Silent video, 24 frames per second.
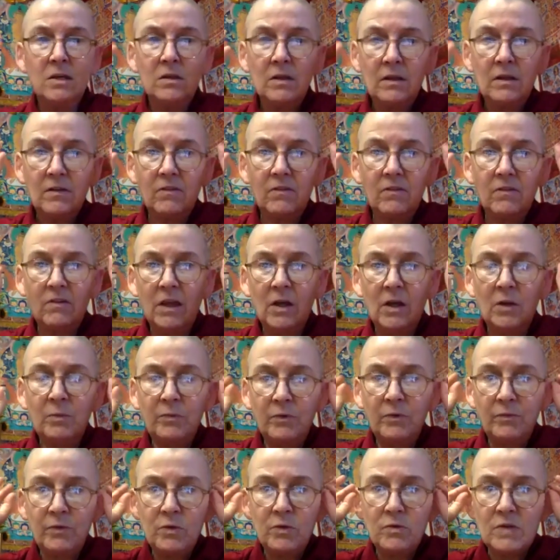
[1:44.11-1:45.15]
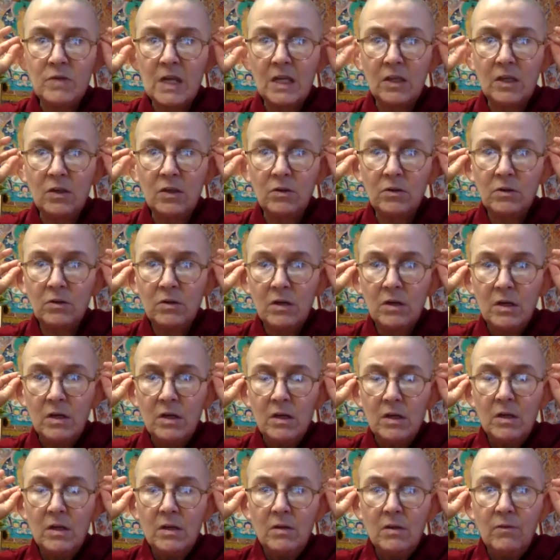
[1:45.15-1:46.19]
It's helpful if you take your
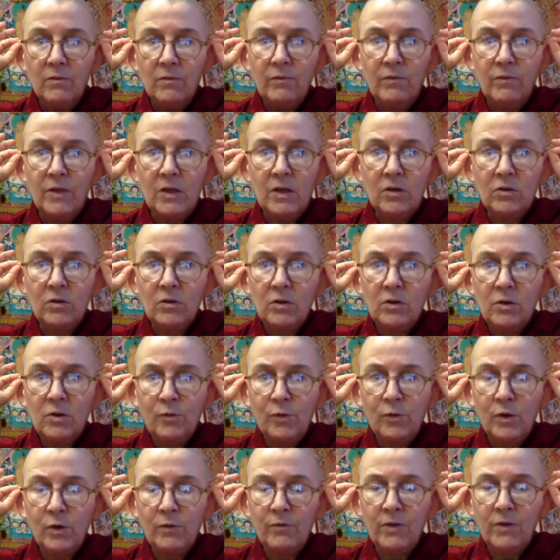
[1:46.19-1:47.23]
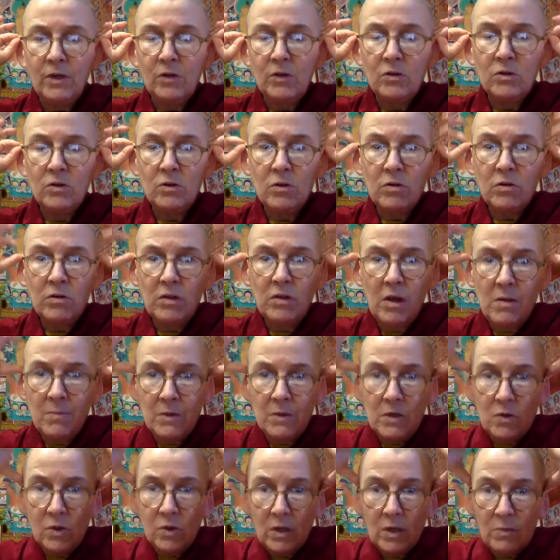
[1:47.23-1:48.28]
finger, your forefinger and your thumb, and
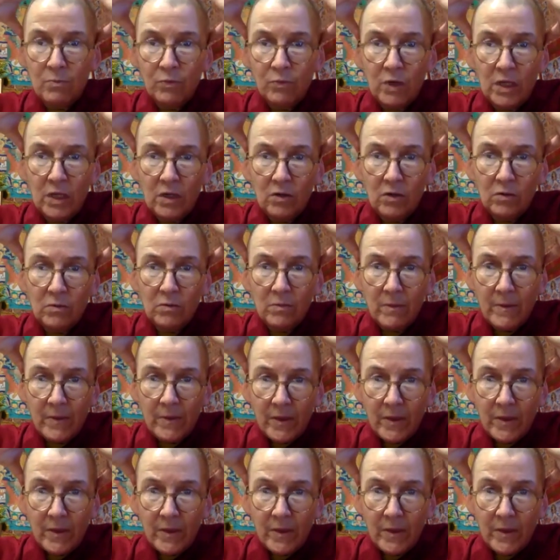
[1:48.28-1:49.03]
you can bring your